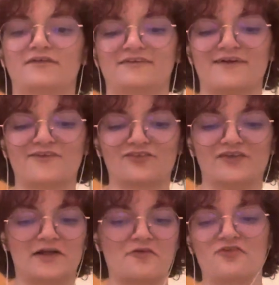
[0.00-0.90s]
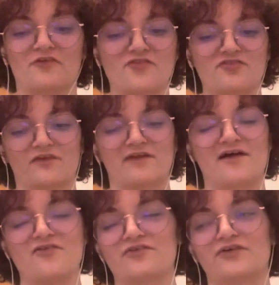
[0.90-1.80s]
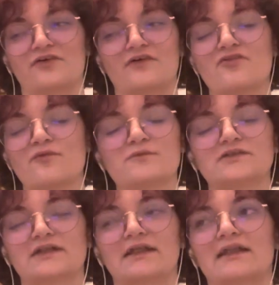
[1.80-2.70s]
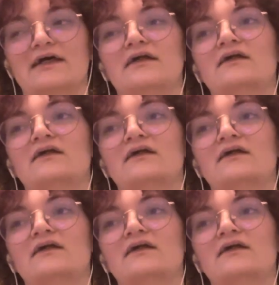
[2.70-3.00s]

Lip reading: at the Renaissance Fair last year. Like, some shit like that.